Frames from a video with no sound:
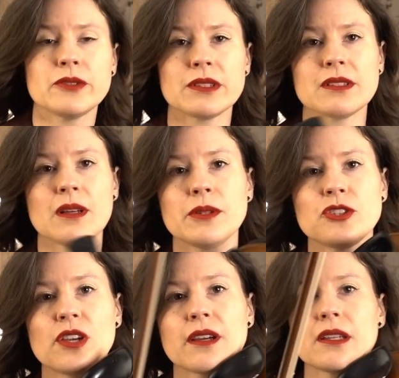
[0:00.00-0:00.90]
you can double
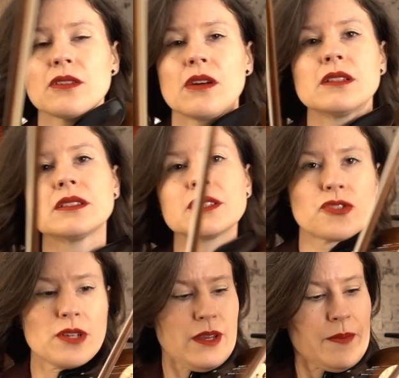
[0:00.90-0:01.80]
check it on the
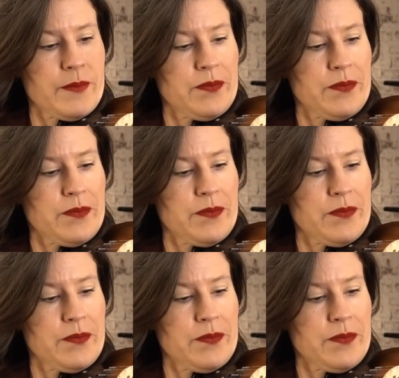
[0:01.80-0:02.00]
string.